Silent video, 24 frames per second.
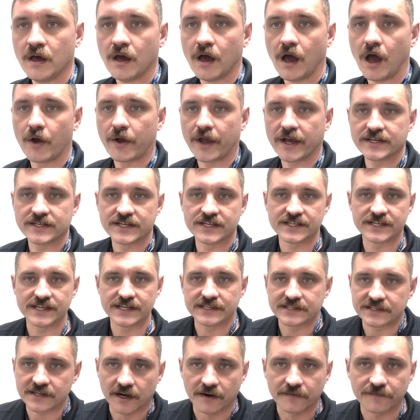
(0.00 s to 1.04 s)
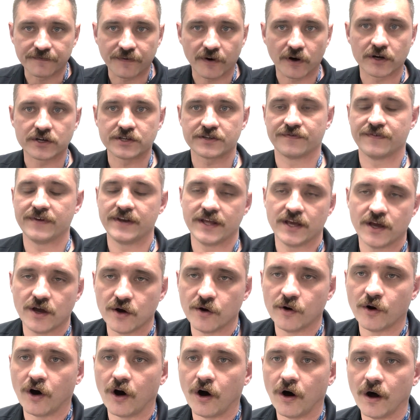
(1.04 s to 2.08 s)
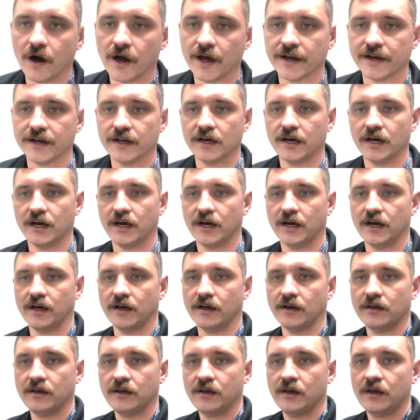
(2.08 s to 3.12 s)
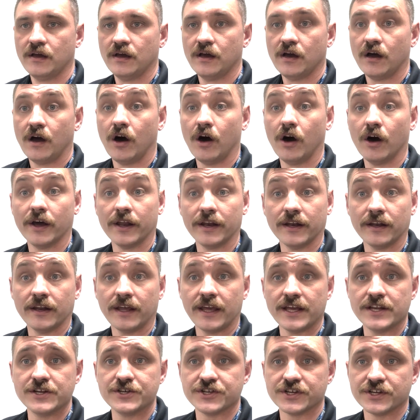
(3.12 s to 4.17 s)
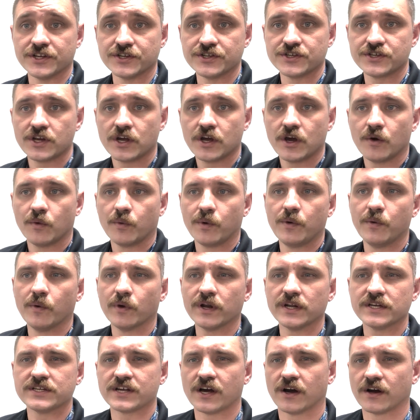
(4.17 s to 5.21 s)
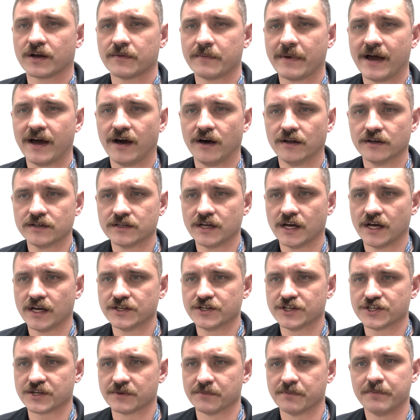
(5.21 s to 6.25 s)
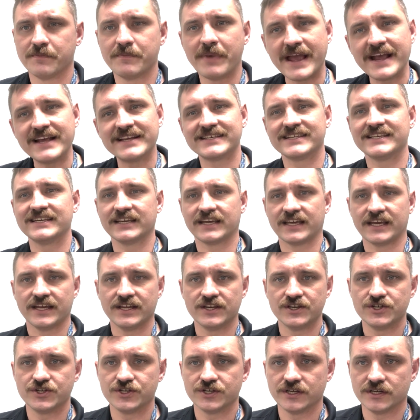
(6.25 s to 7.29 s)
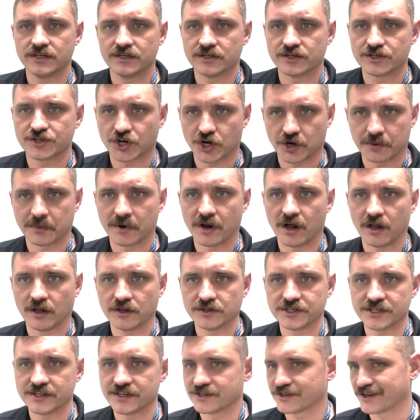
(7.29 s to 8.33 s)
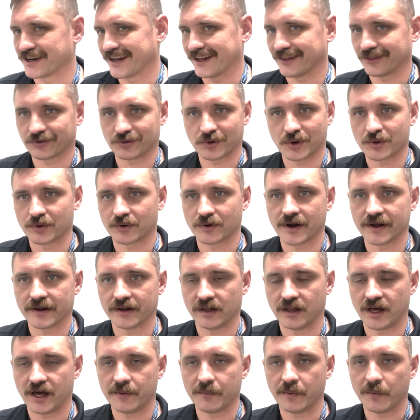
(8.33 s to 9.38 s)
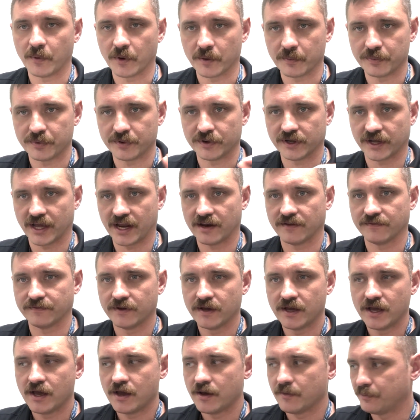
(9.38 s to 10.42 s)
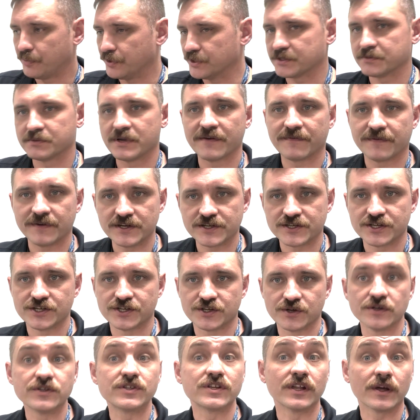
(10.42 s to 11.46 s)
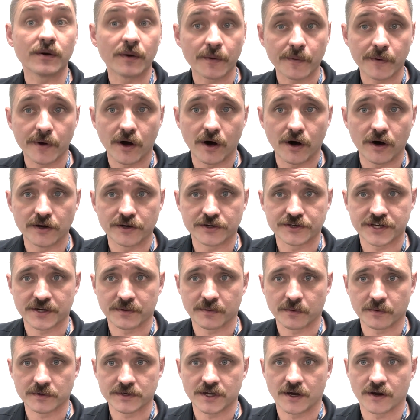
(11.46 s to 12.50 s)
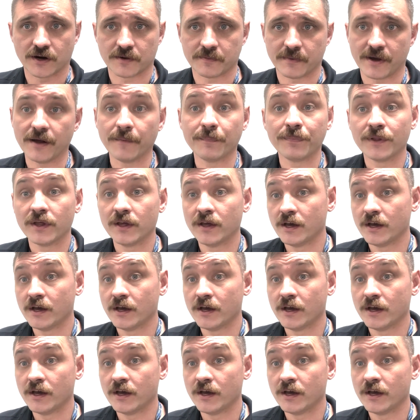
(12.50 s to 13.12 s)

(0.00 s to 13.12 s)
Okay, since this is our first video on engines, we want to talk about just some basic engine terminology that's going to get thrown around a lot, and we want to put some definitions to it so that way we all understand what we're talking about.